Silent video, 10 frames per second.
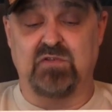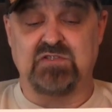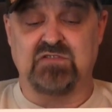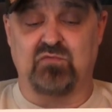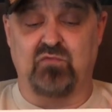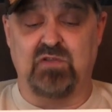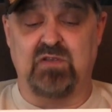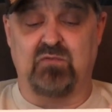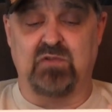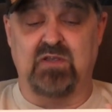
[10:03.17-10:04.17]
which is
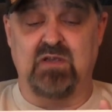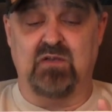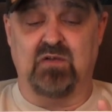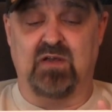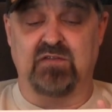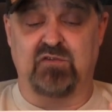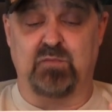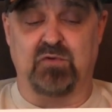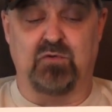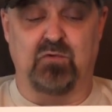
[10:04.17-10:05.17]
really
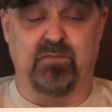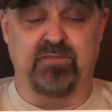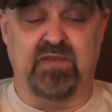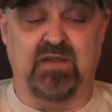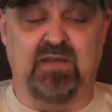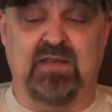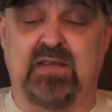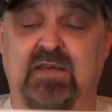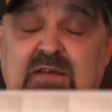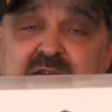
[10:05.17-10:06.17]
super cool.
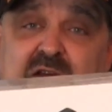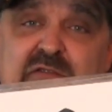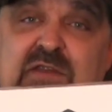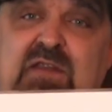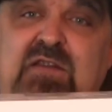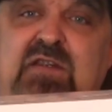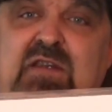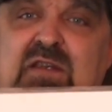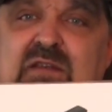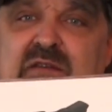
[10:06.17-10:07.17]
The other thing that
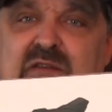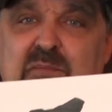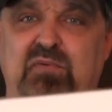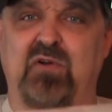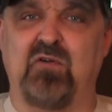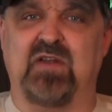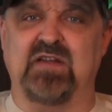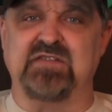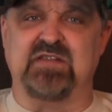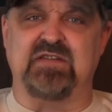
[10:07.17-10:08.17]
the Pro
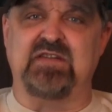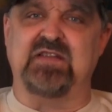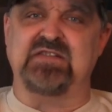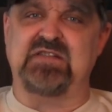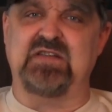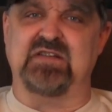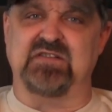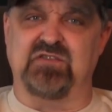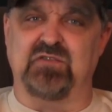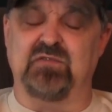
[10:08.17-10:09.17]
does that the 10C
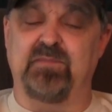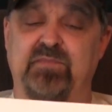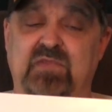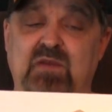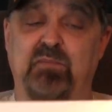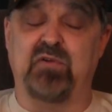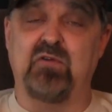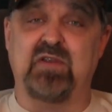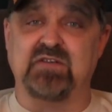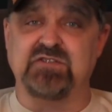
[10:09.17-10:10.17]
doesn't do, the
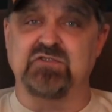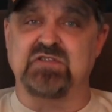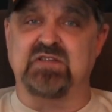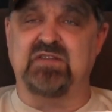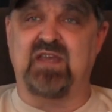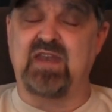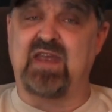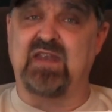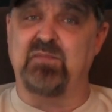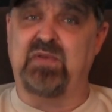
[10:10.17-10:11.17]
Pro now shoots in
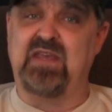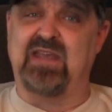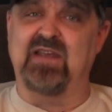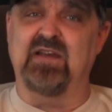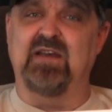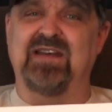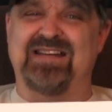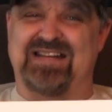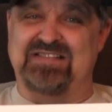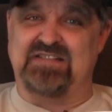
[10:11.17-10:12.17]
1080p
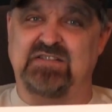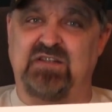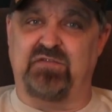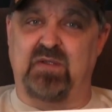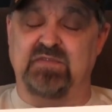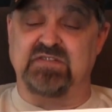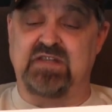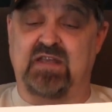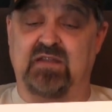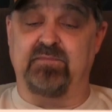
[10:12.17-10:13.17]
at 60 frames a
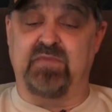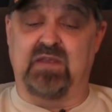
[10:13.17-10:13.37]
second.